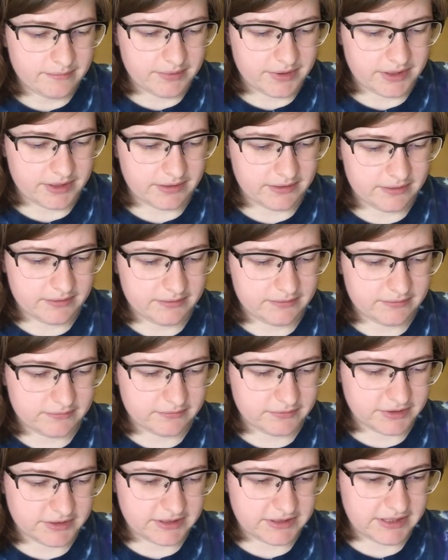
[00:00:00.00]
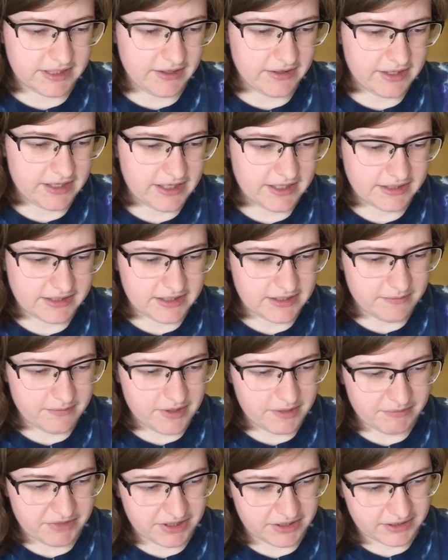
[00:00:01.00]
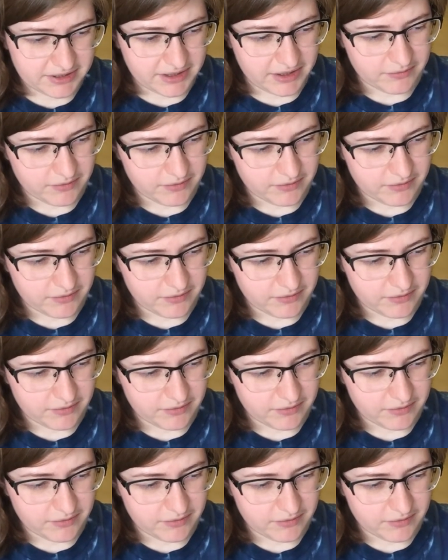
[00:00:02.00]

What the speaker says: But we'll see how that ends up. I might clean